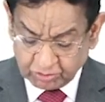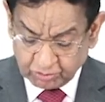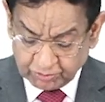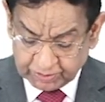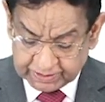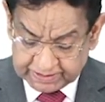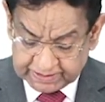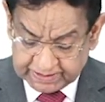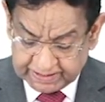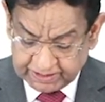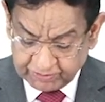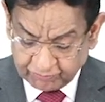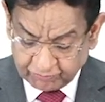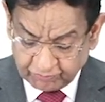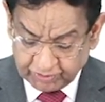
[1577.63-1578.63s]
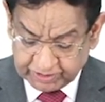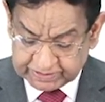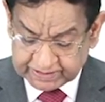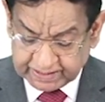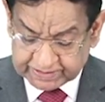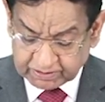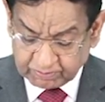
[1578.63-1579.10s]
know:
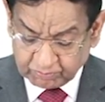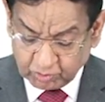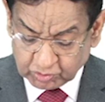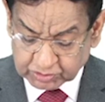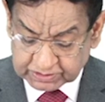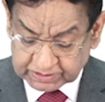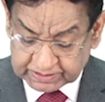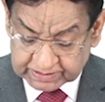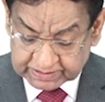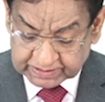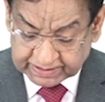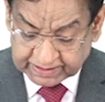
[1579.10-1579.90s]
influenza is the most.